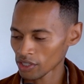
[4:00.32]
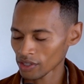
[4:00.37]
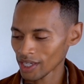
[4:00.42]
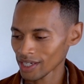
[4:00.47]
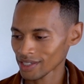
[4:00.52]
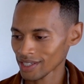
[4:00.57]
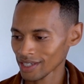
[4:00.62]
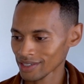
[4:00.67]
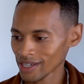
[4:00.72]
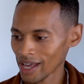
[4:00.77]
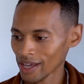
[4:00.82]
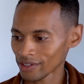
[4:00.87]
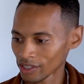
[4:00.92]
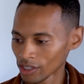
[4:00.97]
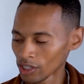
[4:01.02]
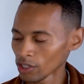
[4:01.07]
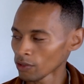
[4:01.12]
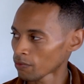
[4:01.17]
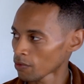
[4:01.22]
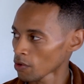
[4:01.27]
of things that's not
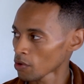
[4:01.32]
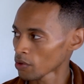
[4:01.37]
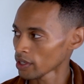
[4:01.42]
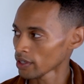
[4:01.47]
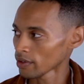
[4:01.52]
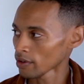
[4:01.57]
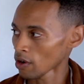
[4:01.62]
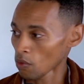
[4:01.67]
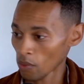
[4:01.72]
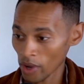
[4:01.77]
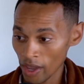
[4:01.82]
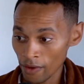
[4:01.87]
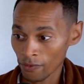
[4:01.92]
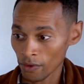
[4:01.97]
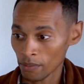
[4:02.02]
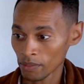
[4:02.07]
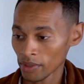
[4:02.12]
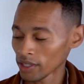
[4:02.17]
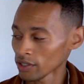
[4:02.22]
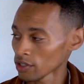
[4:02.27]
good for it away
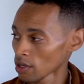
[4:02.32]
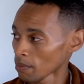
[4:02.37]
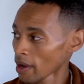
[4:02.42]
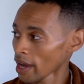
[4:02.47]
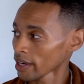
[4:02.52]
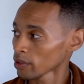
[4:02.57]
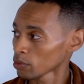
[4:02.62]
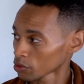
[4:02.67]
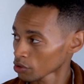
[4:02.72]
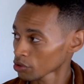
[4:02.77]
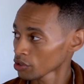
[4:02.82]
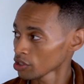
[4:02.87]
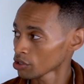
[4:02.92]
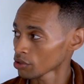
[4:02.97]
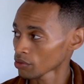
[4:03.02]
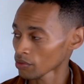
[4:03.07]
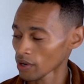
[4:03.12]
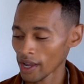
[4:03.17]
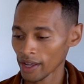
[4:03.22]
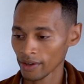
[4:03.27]
from it, and your body will treat
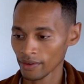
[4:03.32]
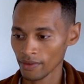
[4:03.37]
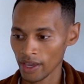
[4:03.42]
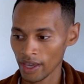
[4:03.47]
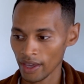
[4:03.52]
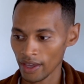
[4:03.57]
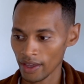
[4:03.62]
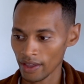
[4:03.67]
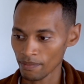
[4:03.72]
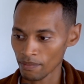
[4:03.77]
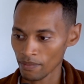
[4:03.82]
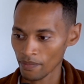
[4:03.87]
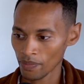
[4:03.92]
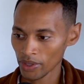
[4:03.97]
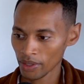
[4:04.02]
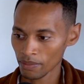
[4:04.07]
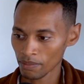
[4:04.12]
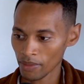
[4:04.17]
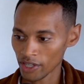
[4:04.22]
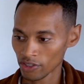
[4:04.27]
you right. And
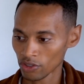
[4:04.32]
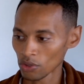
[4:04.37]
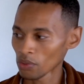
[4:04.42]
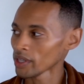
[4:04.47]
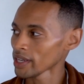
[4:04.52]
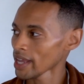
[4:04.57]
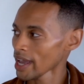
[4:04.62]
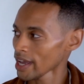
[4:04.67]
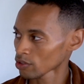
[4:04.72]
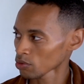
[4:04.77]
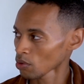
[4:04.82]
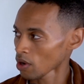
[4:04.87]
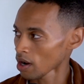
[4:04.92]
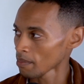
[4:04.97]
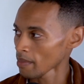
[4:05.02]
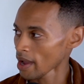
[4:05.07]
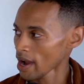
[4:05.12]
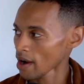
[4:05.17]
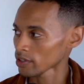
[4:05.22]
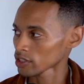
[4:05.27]
by doing that to our
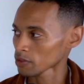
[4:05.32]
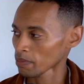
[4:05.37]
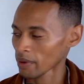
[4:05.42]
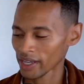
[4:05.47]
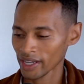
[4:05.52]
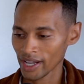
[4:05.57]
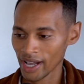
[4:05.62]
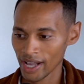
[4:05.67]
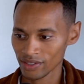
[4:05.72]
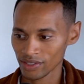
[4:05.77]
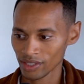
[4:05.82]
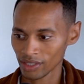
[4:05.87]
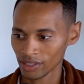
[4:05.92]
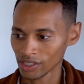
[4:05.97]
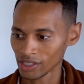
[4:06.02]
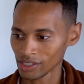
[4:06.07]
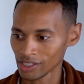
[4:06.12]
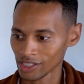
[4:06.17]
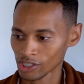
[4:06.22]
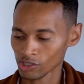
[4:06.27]
marriage, by
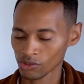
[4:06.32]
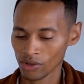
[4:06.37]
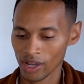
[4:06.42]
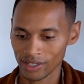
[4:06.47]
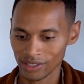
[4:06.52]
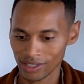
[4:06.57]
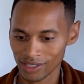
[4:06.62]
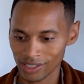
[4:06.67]
constantly just trying to